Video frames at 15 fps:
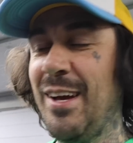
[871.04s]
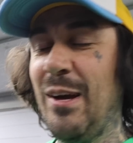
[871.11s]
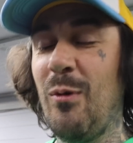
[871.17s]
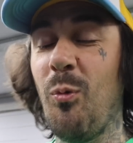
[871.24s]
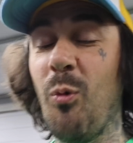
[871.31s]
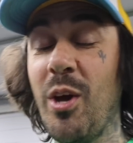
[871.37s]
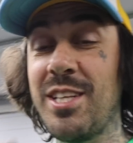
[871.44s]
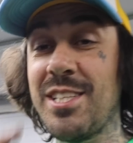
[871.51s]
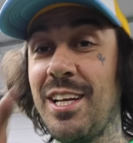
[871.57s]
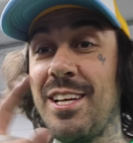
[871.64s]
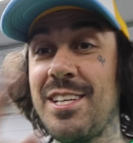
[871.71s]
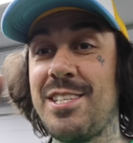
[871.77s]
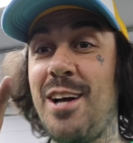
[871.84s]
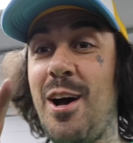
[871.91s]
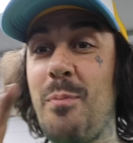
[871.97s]
Wait till I
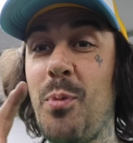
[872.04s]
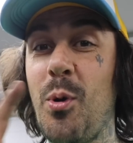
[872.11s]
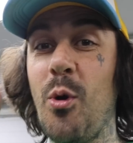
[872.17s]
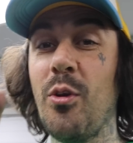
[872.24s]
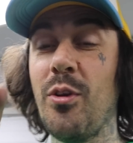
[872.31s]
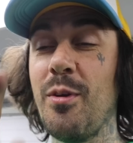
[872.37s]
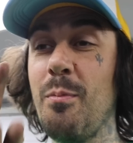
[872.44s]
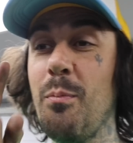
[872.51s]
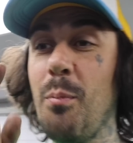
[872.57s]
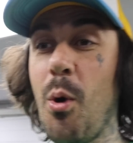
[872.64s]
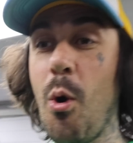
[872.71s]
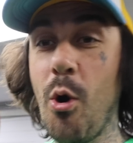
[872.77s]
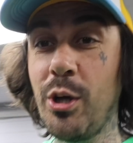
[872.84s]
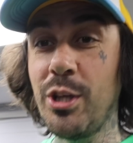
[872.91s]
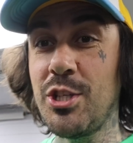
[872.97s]
start putting
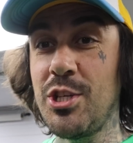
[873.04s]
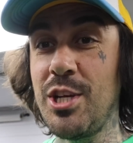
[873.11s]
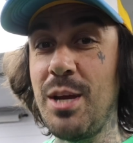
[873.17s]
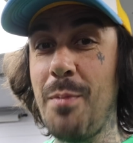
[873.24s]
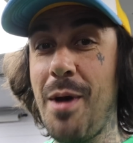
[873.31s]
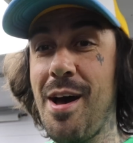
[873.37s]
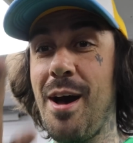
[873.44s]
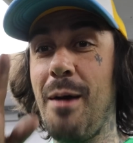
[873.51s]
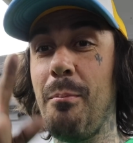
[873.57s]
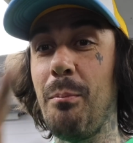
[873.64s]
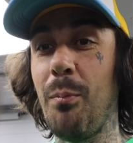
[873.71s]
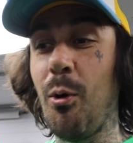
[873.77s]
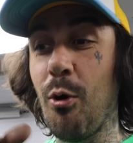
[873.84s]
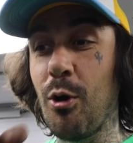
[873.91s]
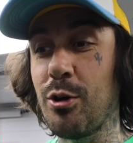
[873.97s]
more Kashima and
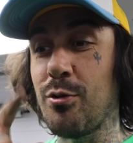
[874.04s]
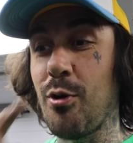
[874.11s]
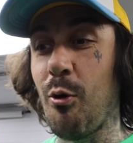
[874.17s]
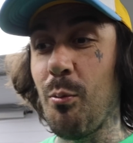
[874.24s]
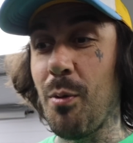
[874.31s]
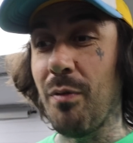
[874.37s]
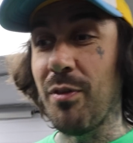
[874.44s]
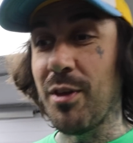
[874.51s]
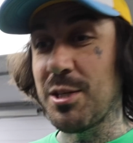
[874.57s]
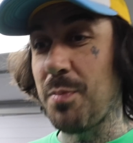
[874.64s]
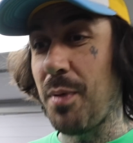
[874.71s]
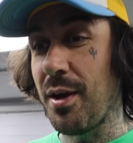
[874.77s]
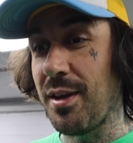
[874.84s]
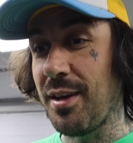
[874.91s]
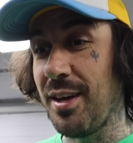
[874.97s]
more chrome on this
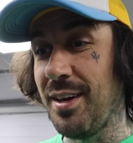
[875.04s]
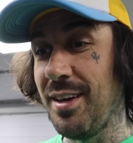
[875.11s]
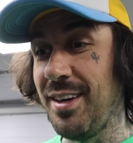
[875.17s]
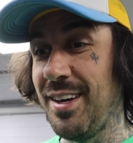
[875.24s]
bike.